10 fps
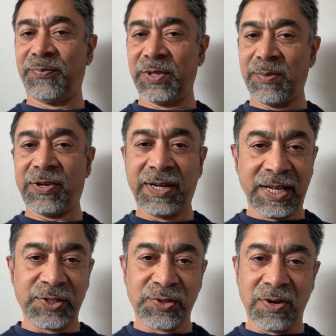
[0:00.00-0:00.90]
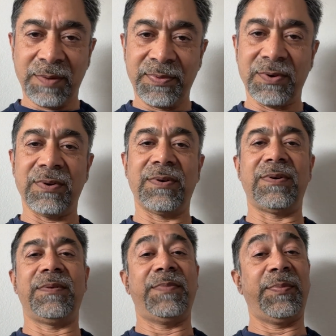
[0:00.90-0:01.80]
put them on a desktop,
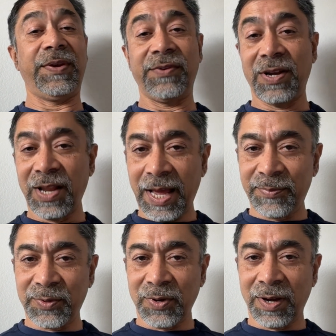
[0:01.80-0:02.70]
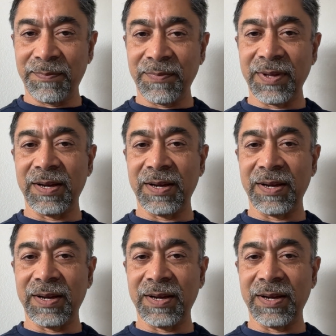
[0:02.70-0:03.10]
or maybe even a laptop.